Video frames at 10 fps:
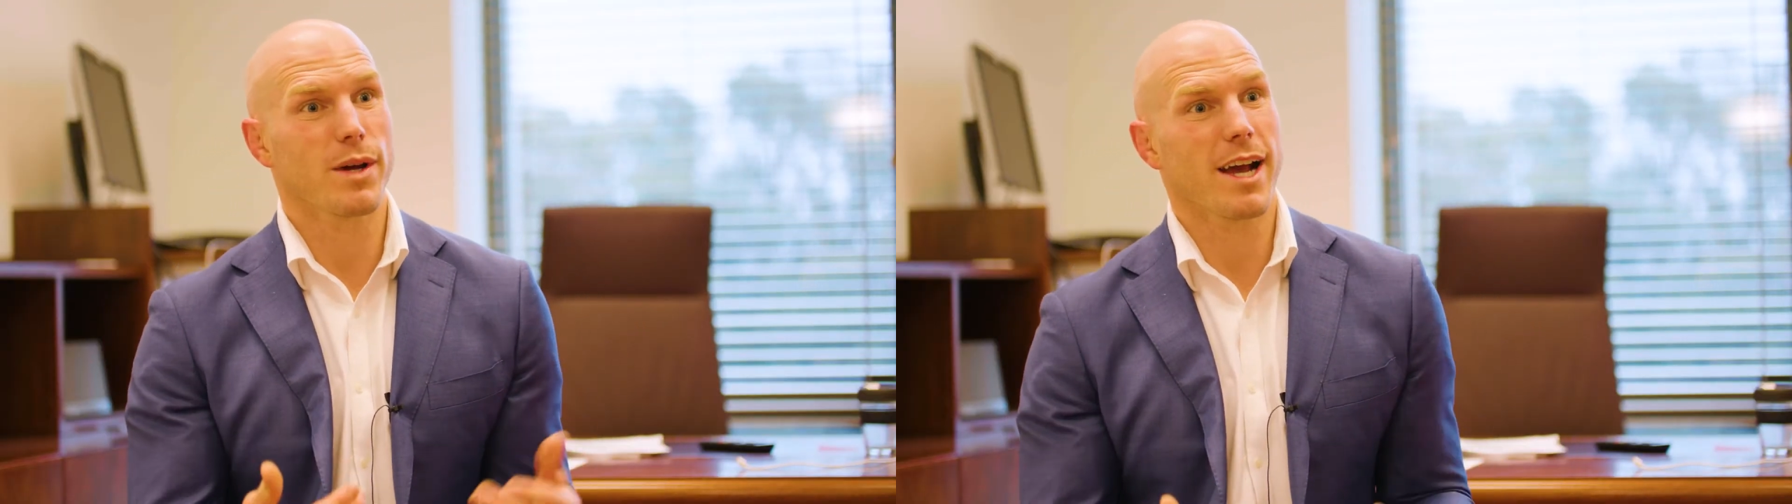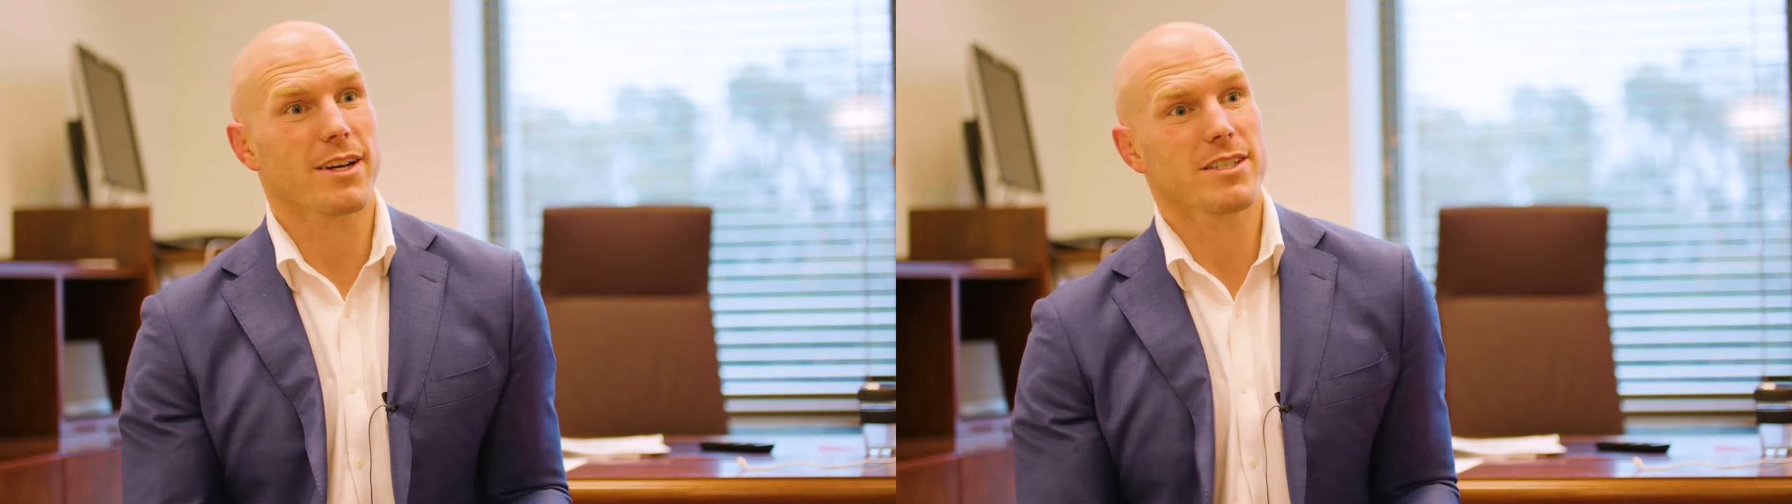
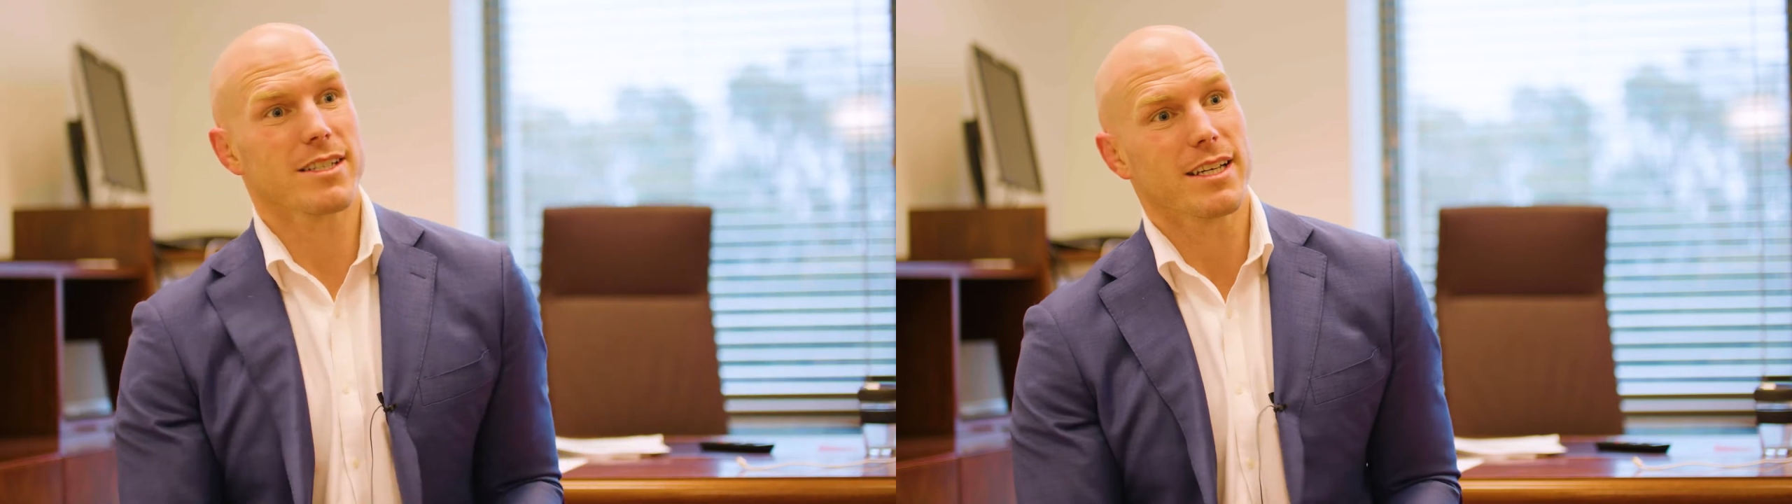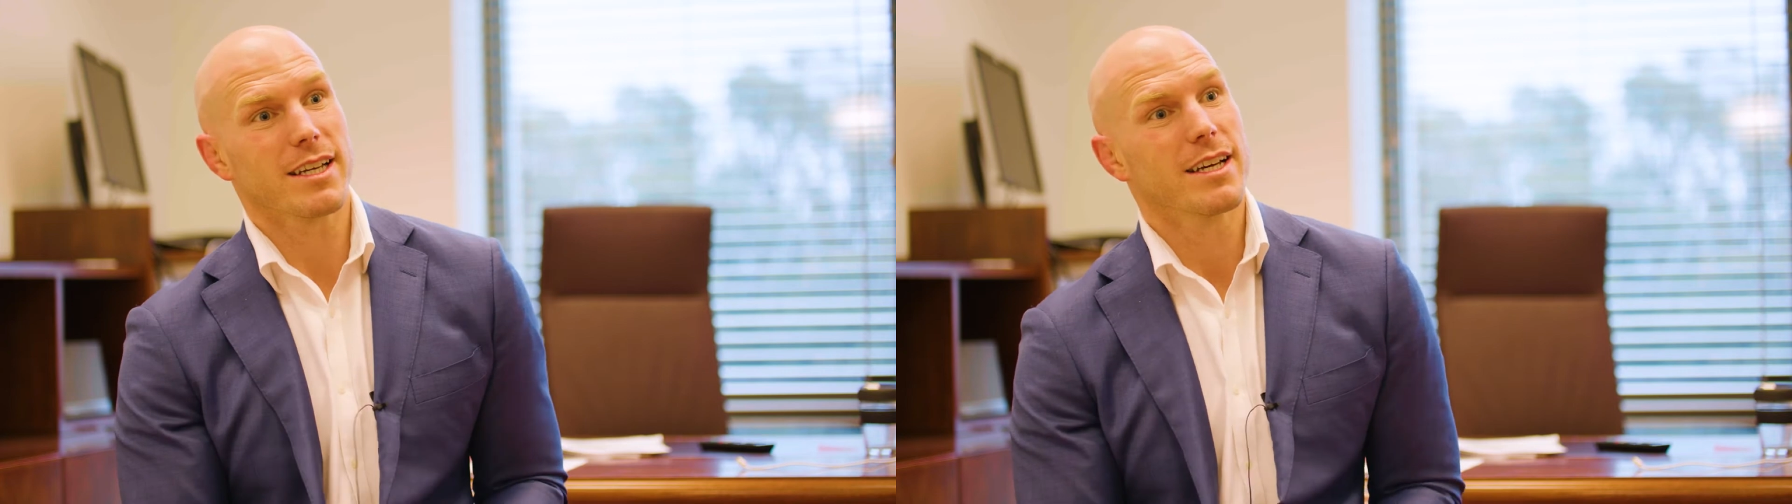
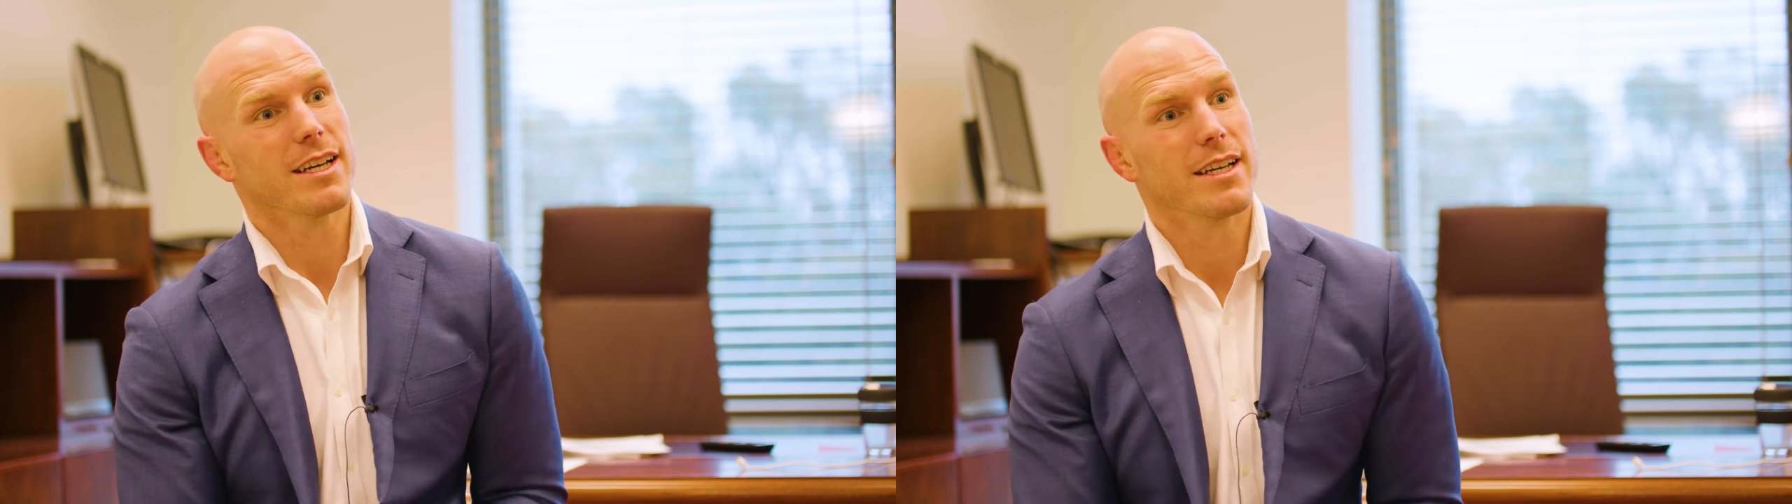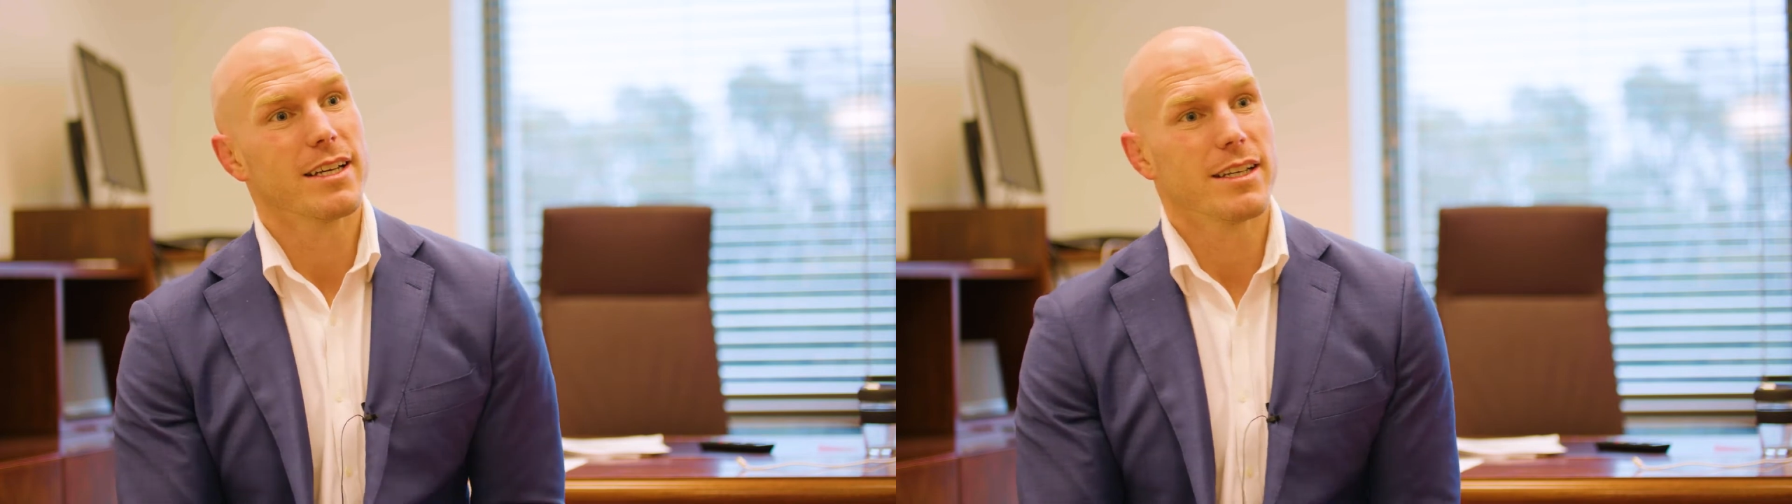actually
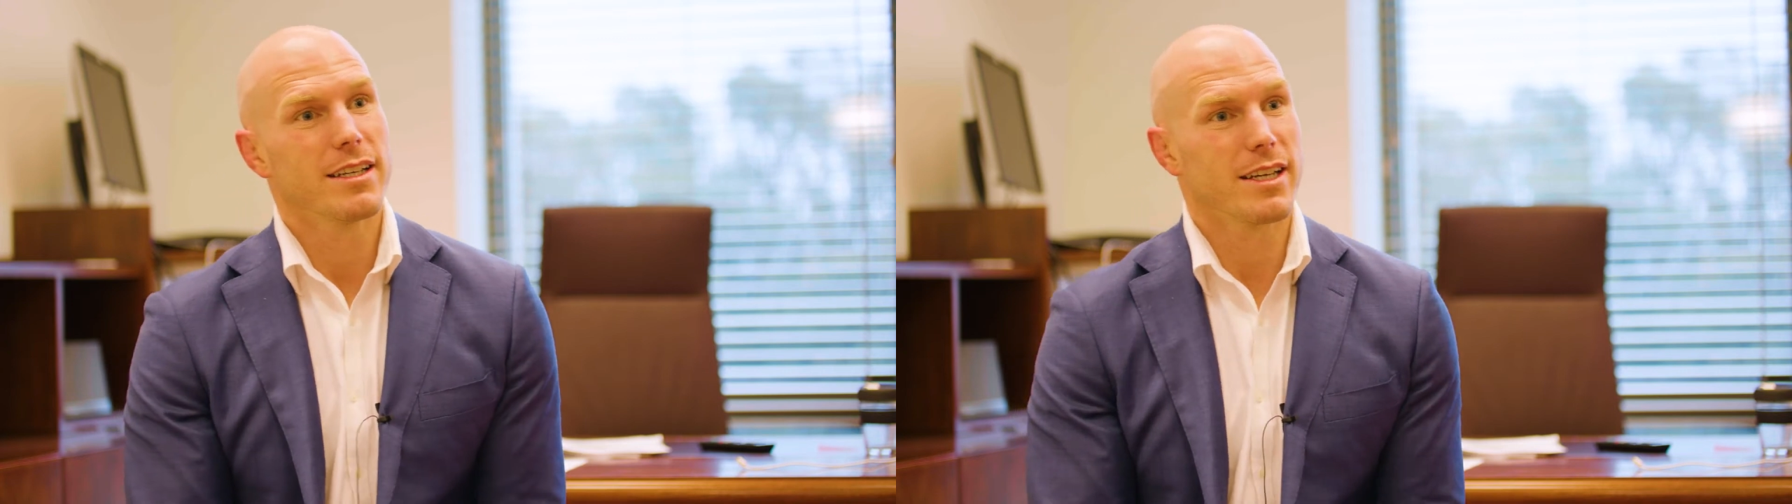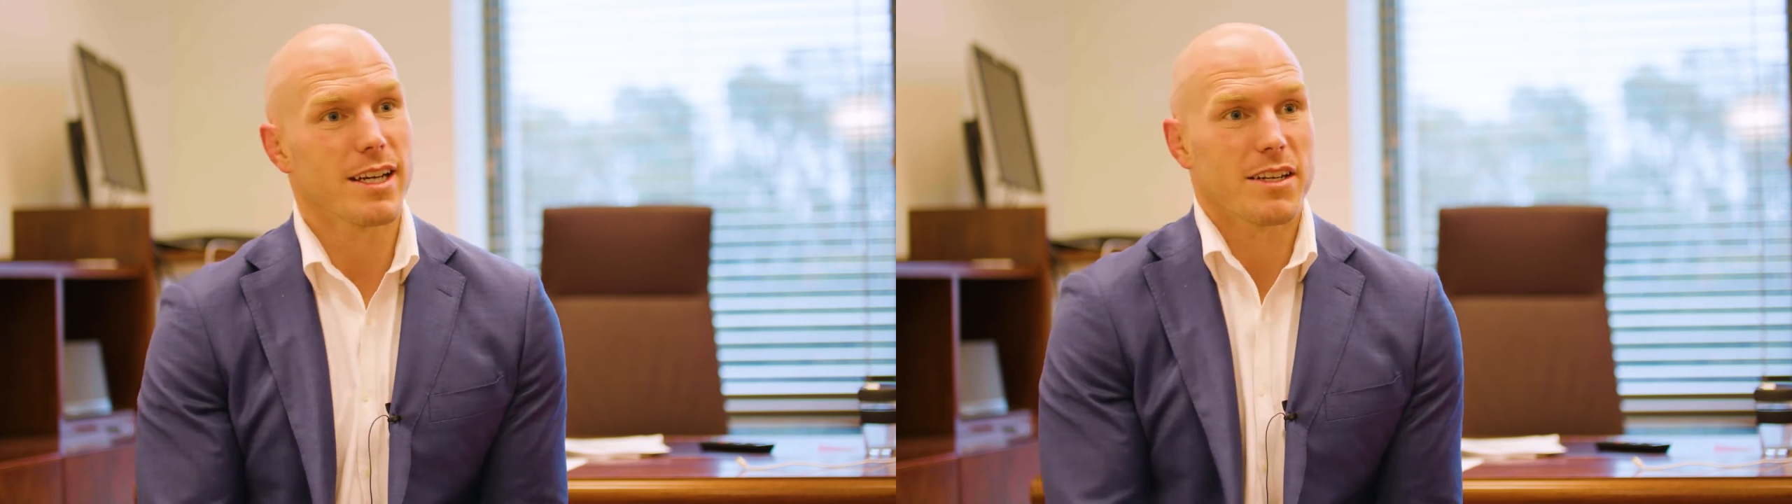
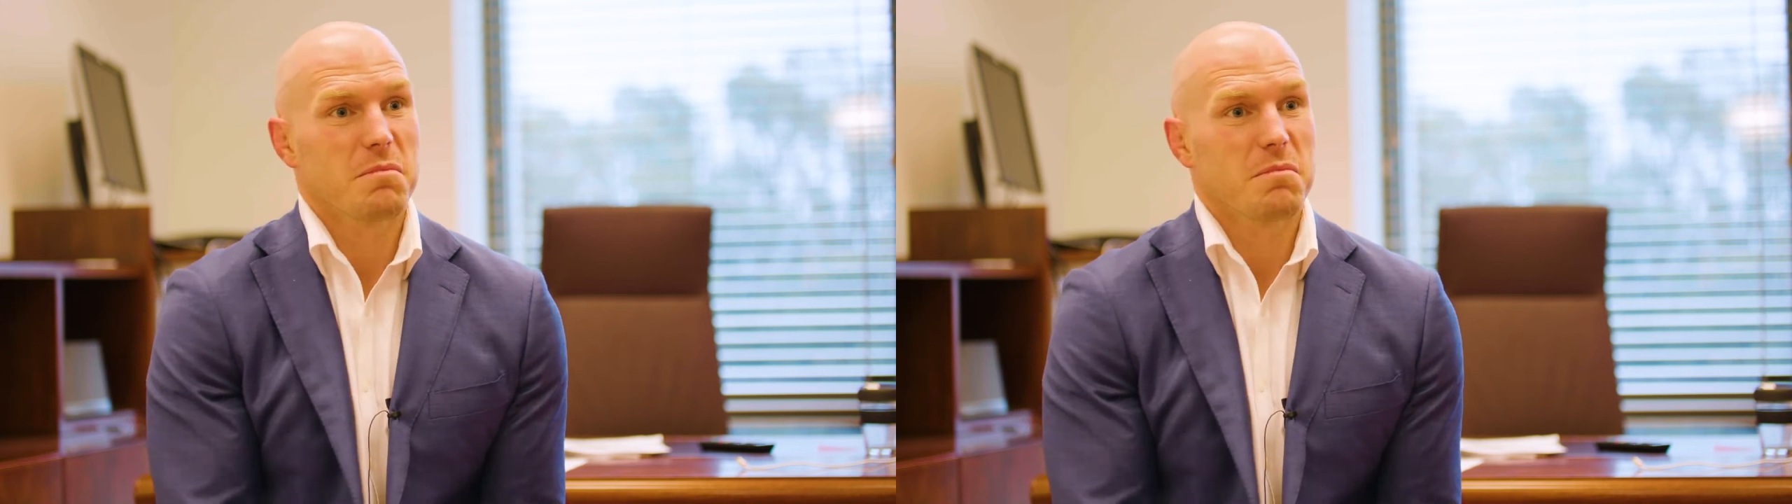need.